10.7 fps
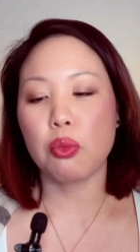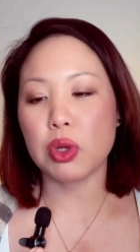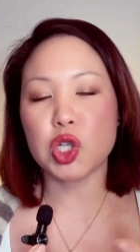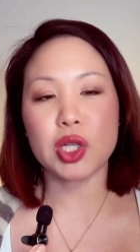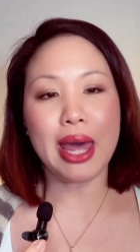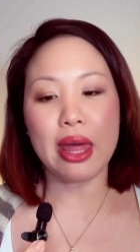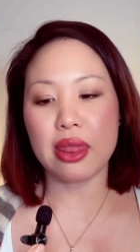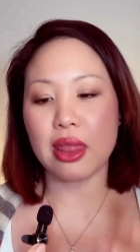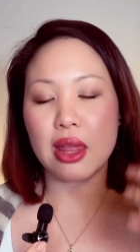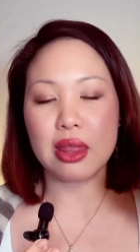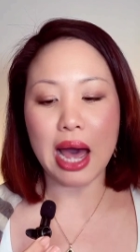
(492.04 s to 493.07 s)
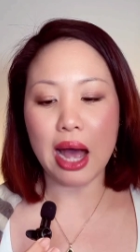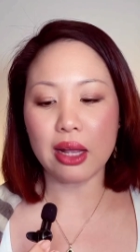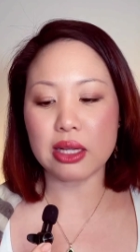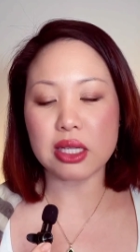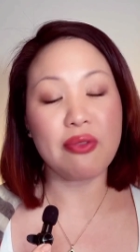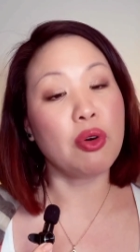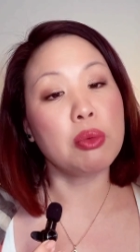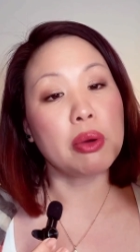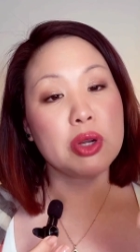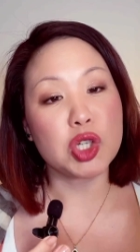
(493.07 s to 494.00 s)
Which then, that is a form
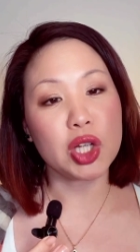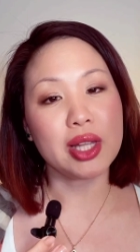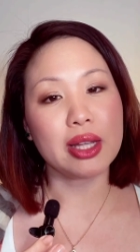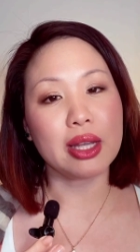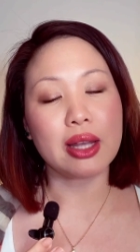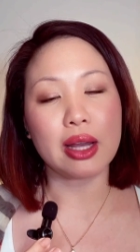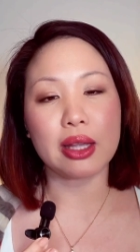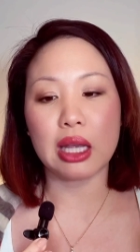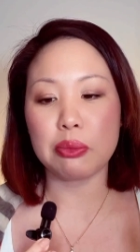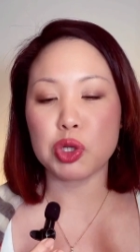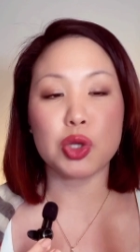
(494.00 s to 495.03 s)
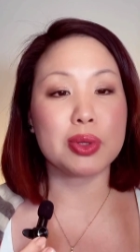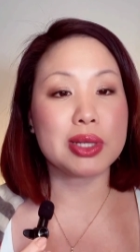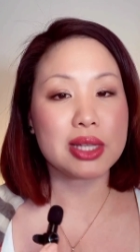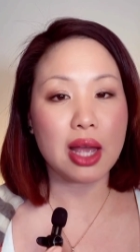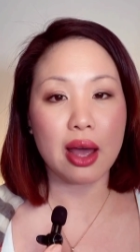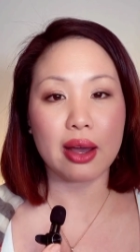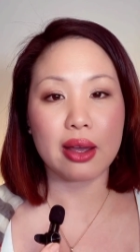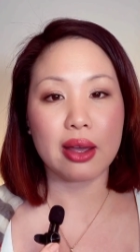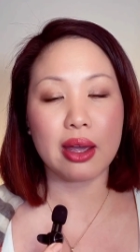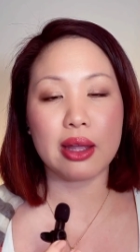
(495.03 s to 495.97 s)
of rigidity that keeps you
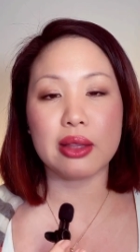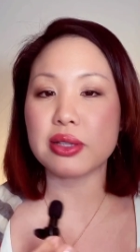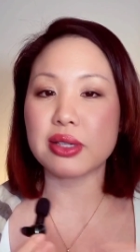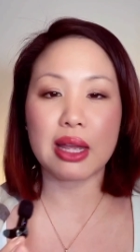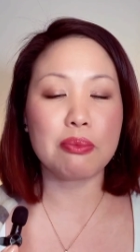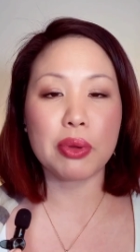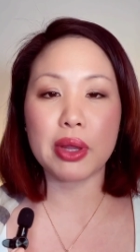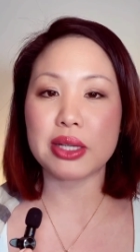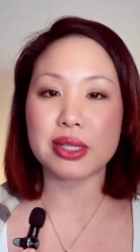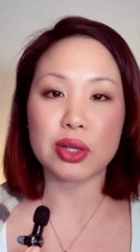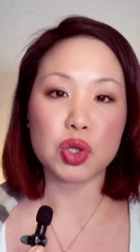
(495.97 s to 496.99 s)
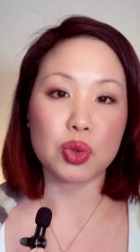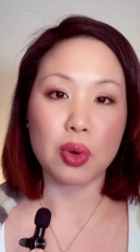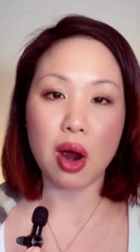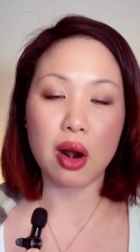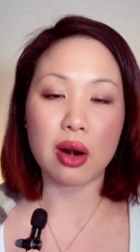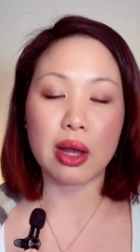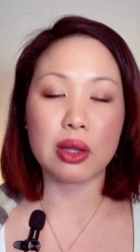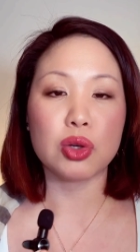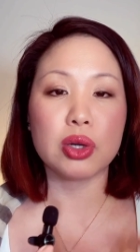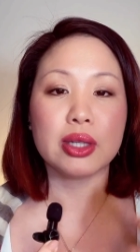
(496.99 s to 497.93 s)
stuck in the same place that you are.
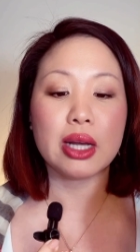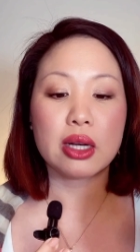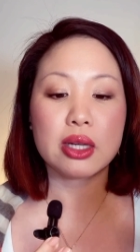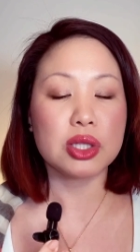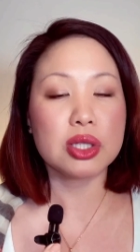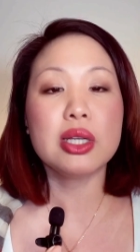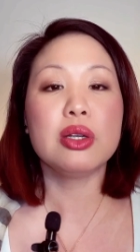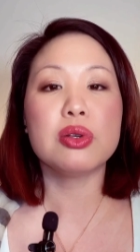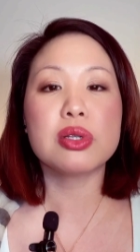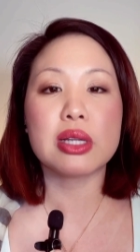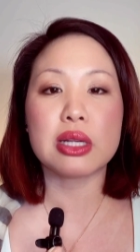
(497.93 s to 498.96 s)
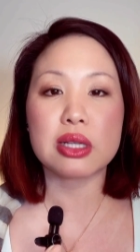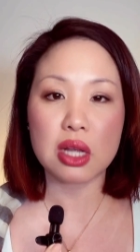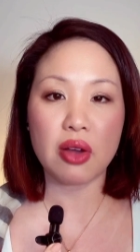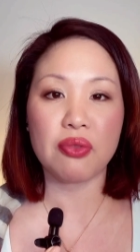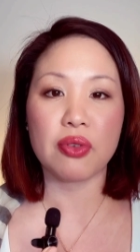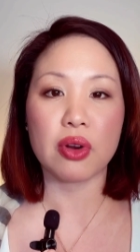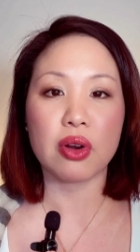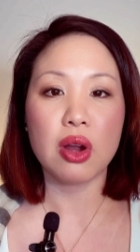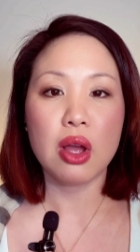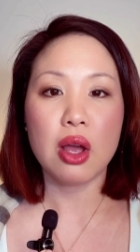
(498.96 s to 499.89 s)
And you're gonna continuously
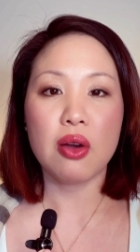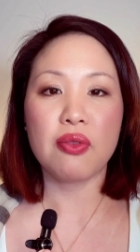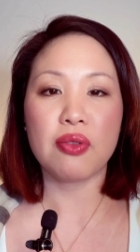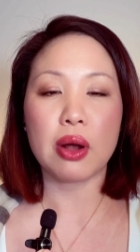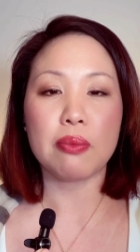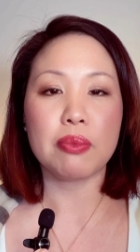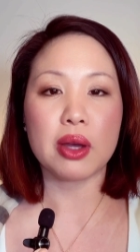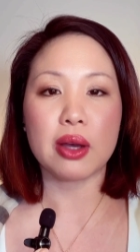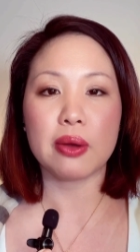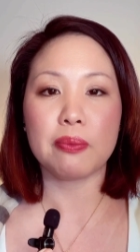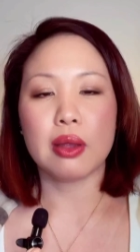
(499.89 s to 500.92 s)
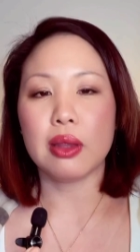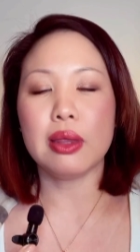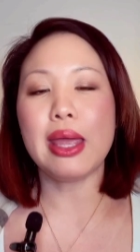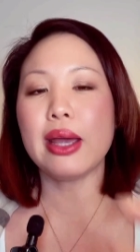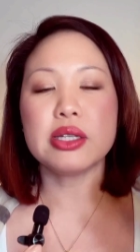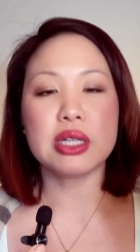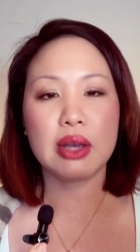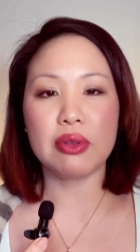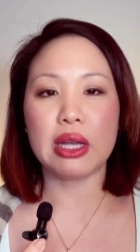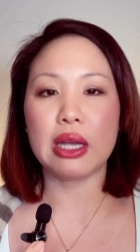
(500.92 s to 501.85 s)
suffer from the
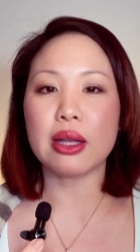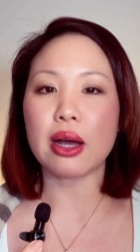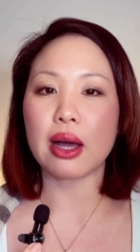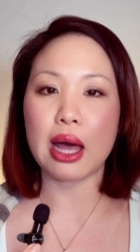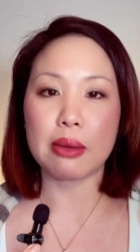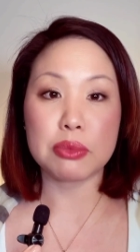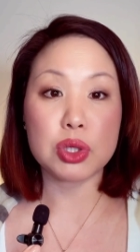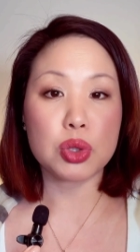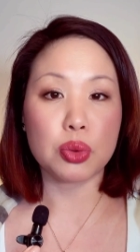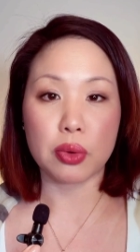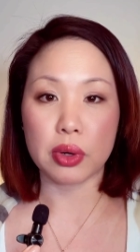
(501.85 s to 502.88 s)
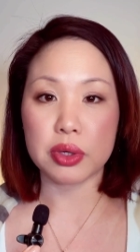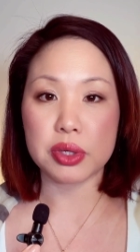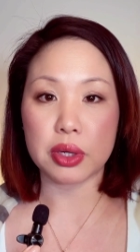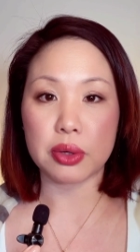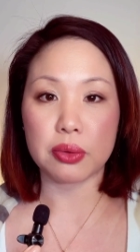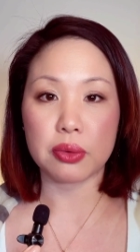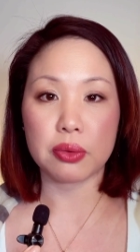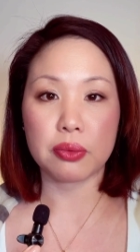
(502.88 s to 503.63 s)
negativity that comes towards you.